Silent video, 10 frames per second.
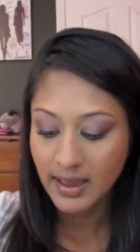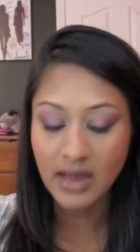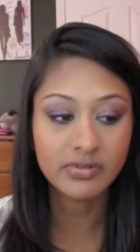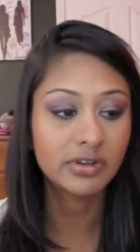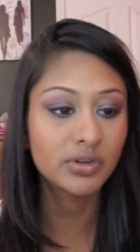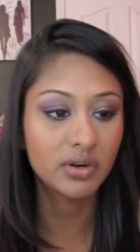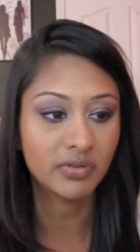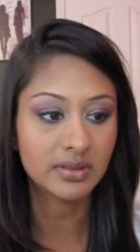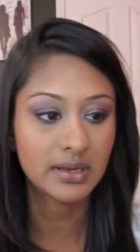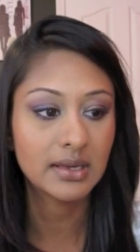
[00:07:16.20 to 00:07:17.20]
have done 2
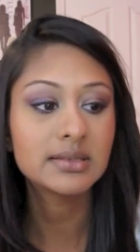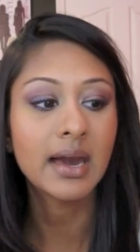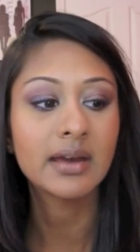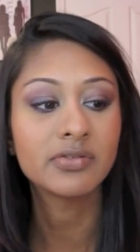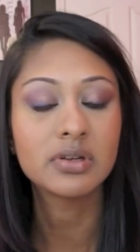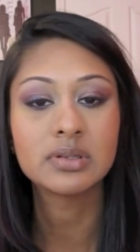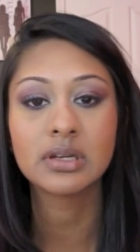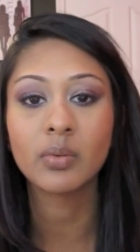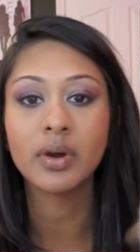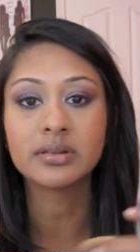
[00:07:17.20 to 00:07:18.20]
different things. I've used
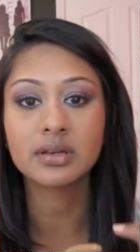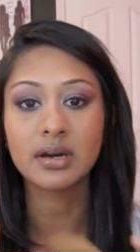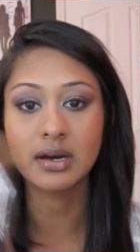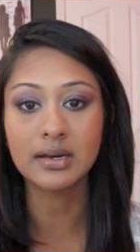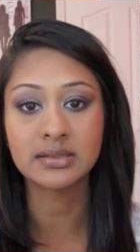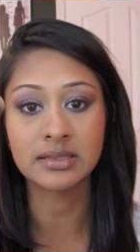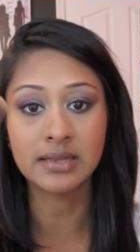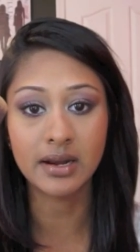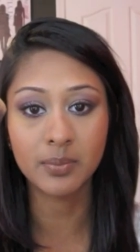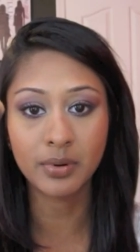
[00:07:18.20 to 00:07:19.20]
it with a
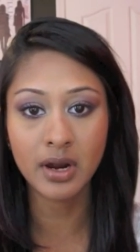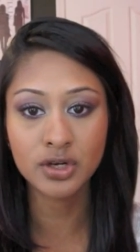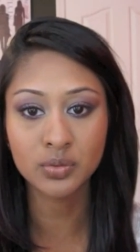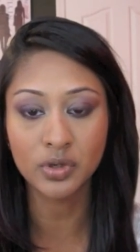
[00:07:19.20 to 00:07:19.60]
synthetic brush,